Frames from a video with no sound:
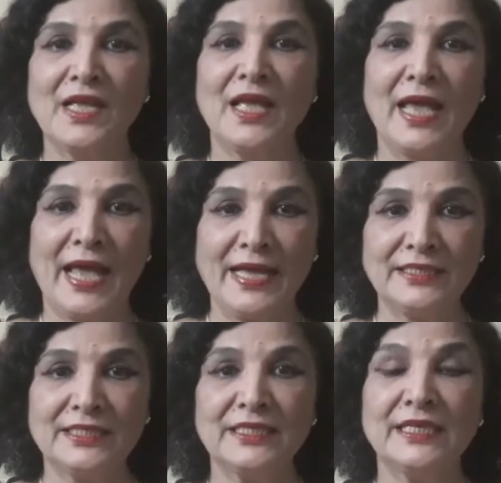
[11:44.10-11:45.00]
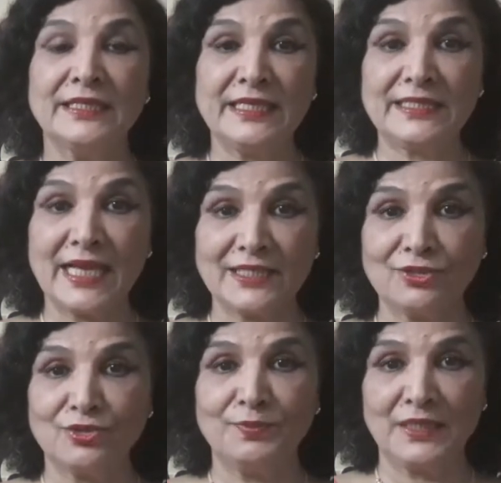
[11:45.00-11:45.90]
And this
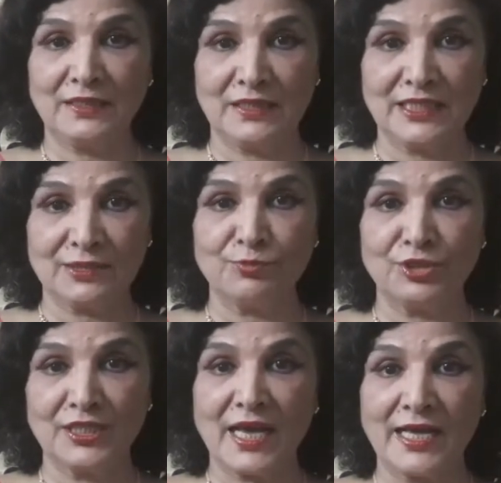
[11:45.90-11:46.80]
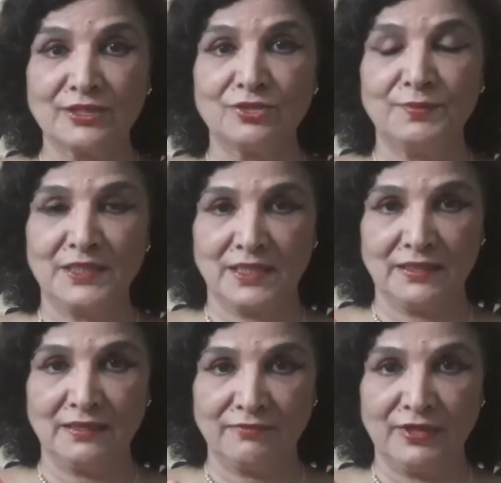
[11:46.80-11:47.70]
mudra has to be
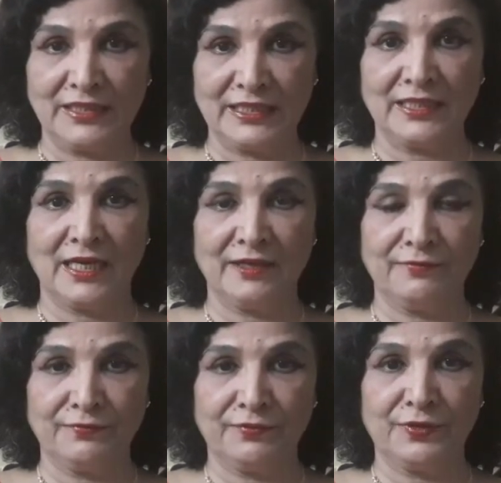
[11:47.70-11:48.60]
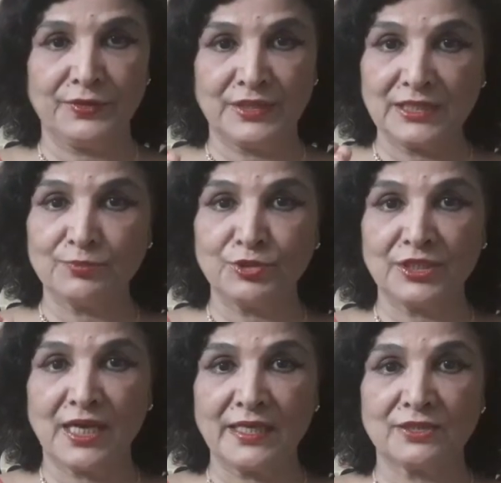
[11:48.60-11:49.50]
done, one thing I have forgot, this
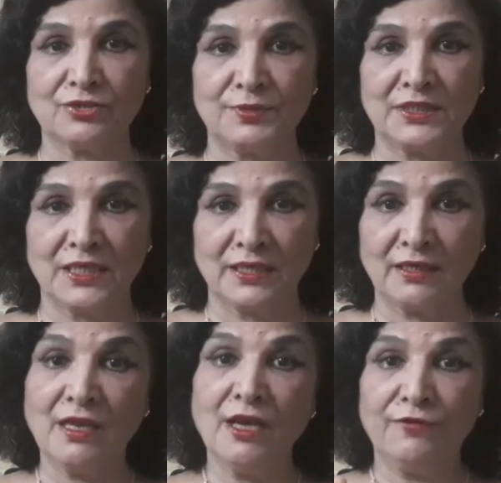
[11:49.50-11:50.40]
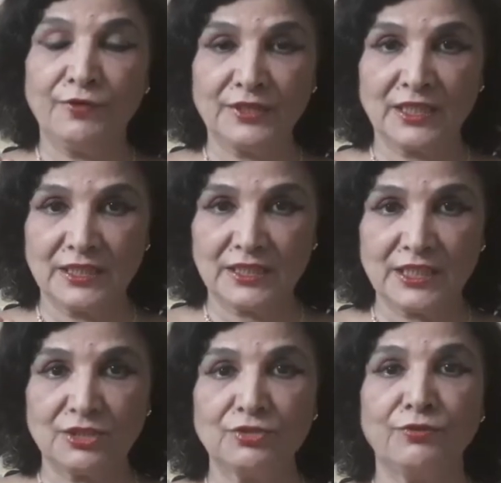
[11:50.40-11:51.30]
mudra has to be done for
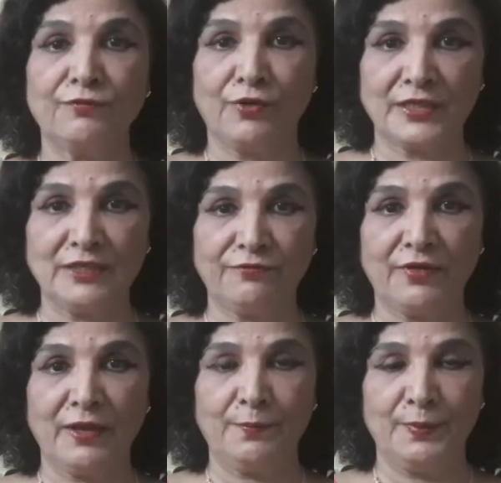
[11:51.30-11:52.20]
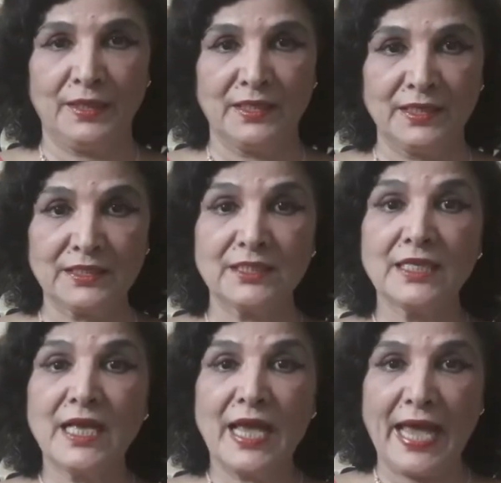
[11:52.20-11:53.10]
30 to 45 minutes,
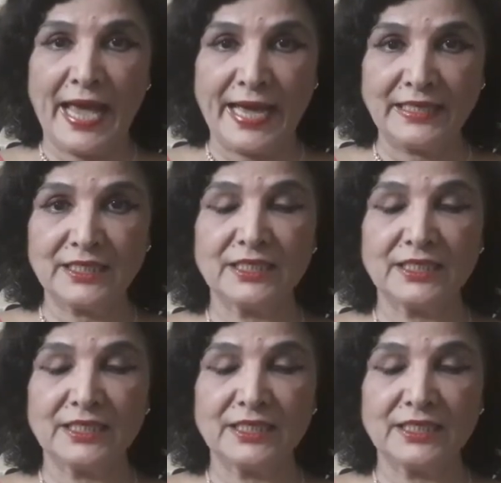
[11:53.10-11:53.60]
and